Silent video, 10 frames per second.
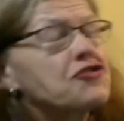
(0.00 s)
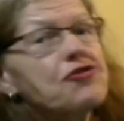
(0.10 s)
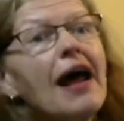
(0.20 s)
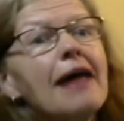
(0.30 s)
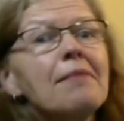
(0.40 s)

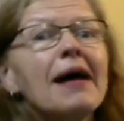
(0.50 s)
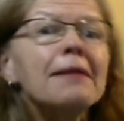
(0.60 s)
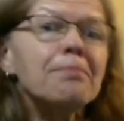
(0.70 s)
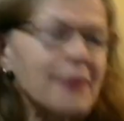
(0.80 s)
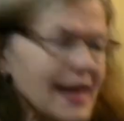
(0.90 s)
try my
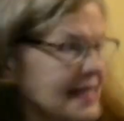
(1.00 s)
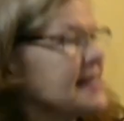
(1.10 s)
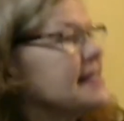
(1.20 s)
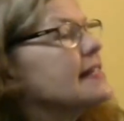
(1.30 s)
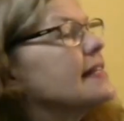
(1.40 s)

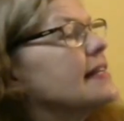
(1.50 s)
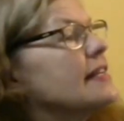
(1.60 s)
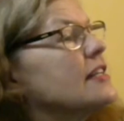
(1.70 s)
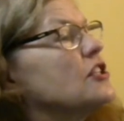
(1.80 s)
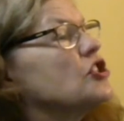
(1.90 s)
best,"
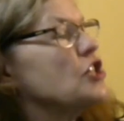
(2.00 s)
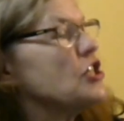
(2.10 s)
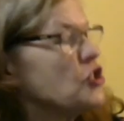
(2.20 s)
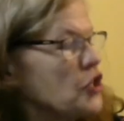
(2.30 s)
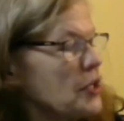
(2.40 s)
she
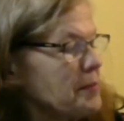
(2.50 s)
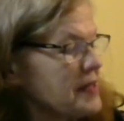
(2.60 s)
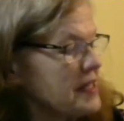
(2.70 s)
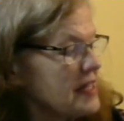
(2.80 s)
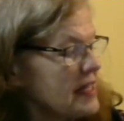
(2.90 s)

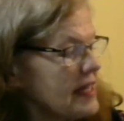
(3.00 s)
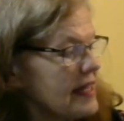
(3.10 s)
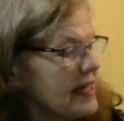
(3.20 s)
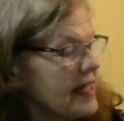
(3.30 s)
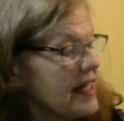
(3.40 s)
cheeped.
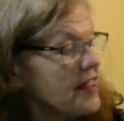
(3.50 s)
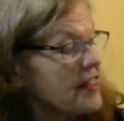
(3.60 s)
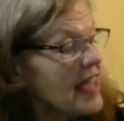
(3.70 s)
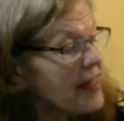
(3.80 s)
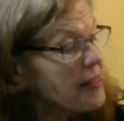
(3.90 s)

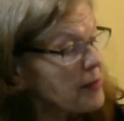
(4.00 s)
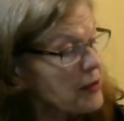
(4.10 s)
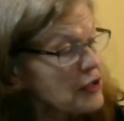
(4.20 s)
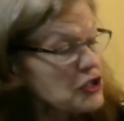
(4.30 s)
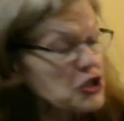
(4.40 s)
The other
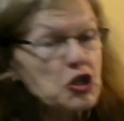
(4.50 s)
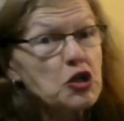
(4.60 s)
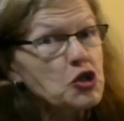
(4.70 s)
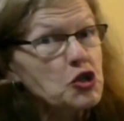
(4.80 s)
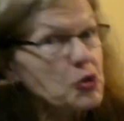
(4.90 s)
birds
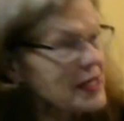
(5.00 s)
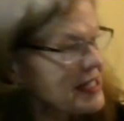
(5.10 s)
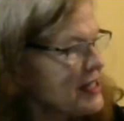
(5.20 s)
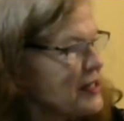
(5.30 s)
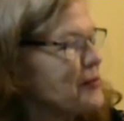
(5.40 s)

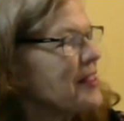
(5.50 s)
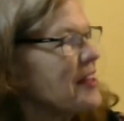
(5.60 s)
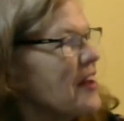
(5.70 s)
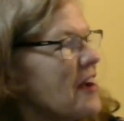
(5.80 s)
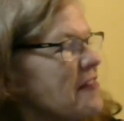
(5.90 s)
twittered with
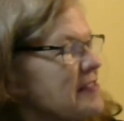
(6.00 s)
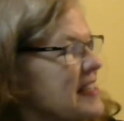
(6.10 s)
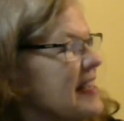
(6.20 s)
laughter.